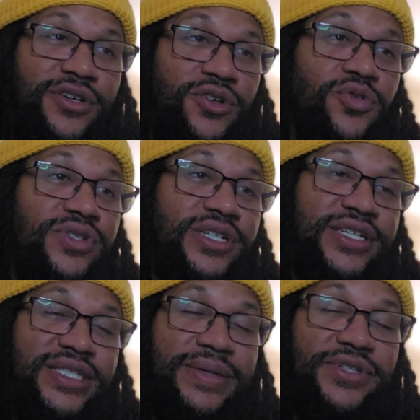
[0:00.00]
Who's going to
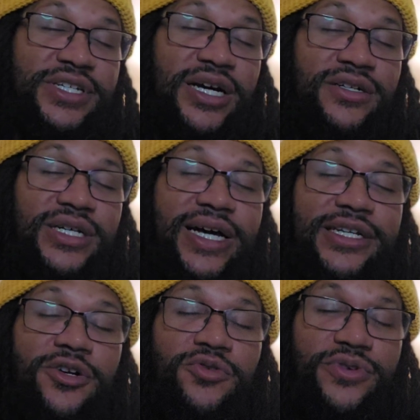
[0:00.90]
accept the challenge? I
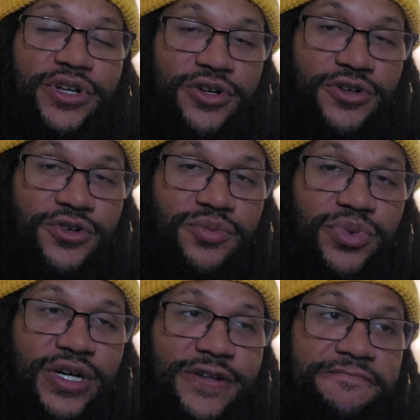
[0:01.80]
don't know,
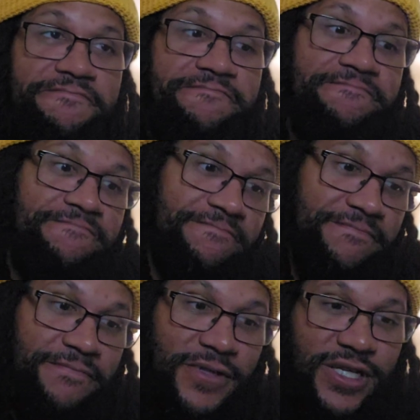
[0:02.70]
but
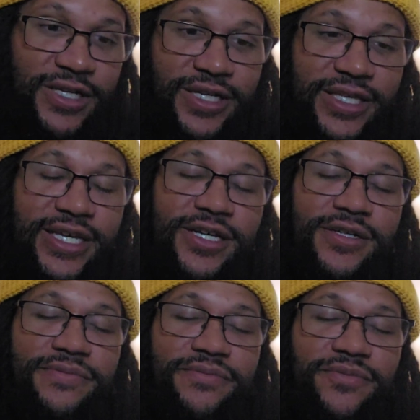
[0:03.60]

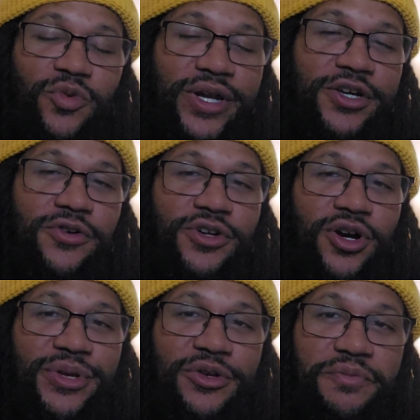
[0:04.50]
yeah, way to go,
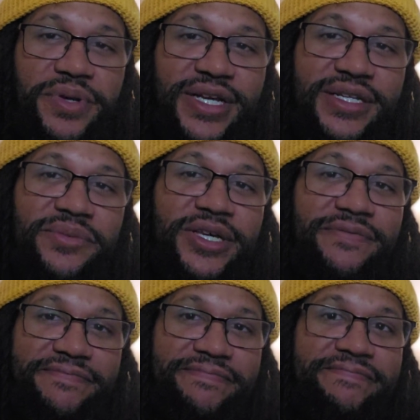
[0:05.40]
Darby, you big dummy.
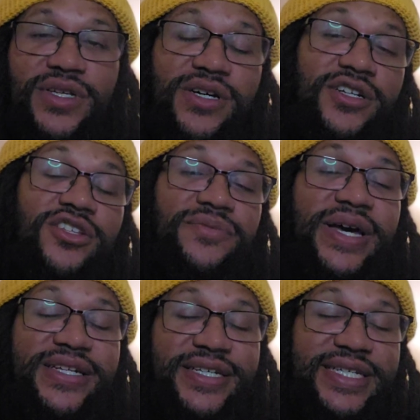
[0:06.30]
Another
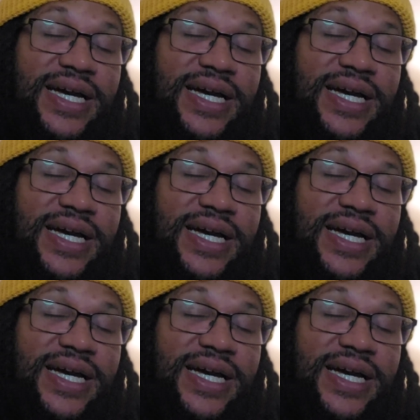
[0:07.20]
match that's